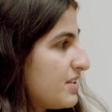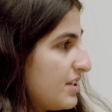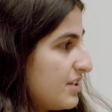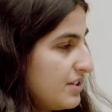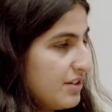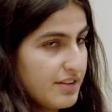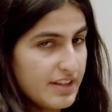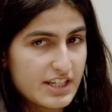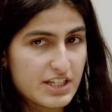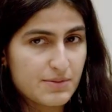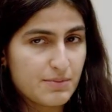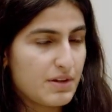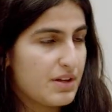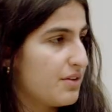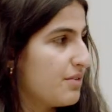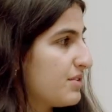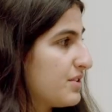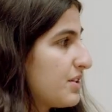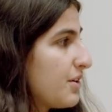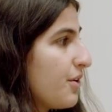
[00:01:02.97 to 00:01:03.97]
do this, we
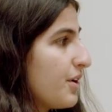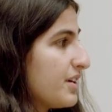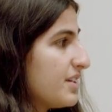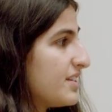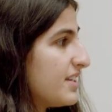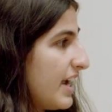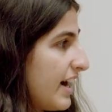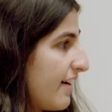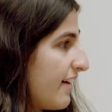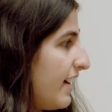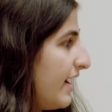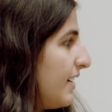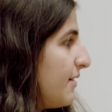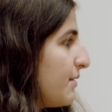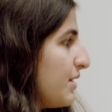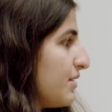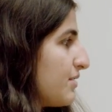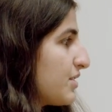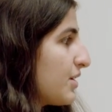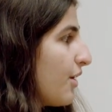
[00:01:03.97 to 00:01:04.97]
used Coursera,
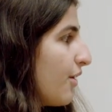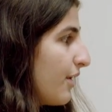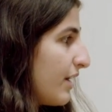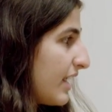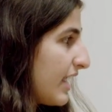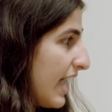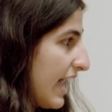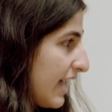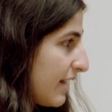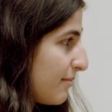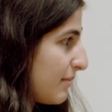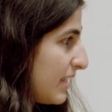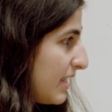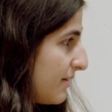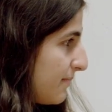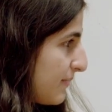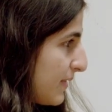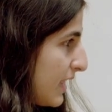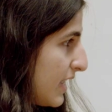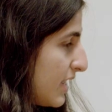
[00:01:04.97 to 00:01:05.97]
we used Codecademy
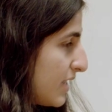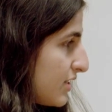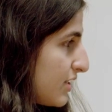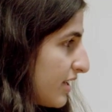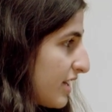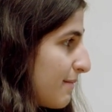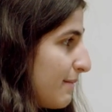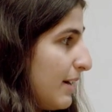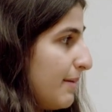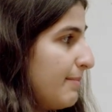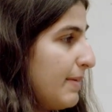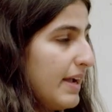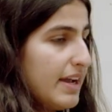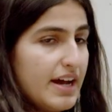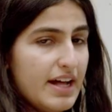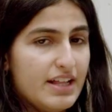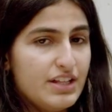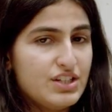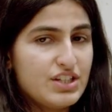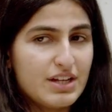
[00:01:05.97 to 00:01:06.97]
to learn about
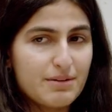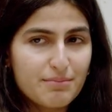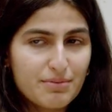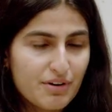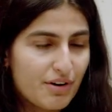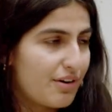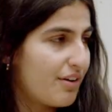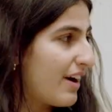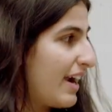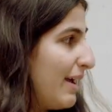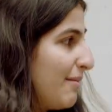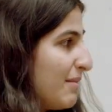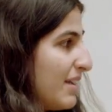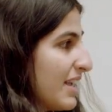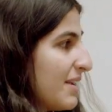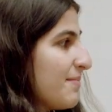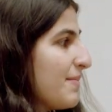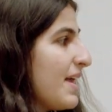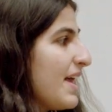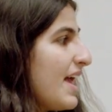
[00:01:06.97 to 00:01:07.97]
biology and
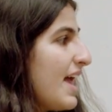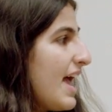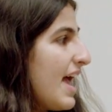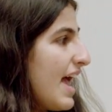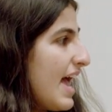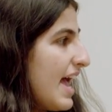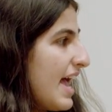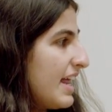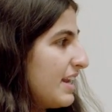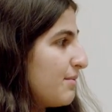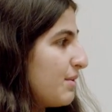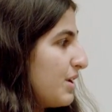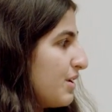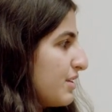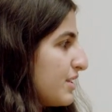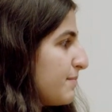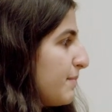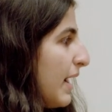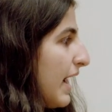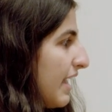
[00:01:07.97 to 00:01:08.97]
programming, and we
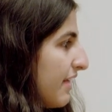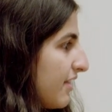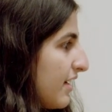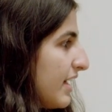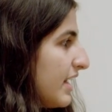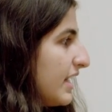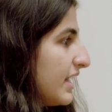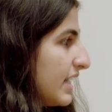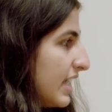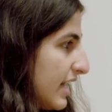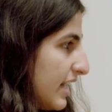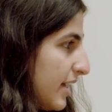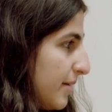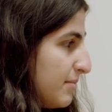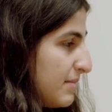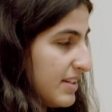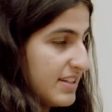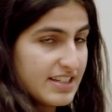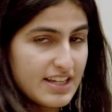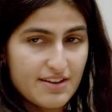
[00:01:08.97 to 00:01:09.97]
used Python and GitHub
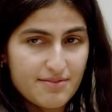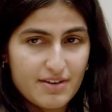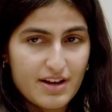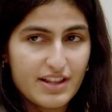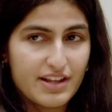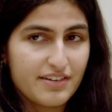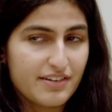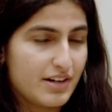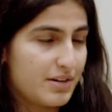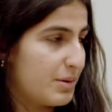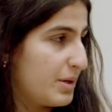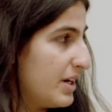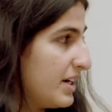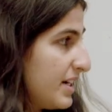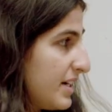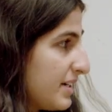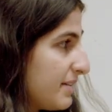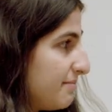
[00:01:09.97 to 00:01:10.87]
to save all of our work.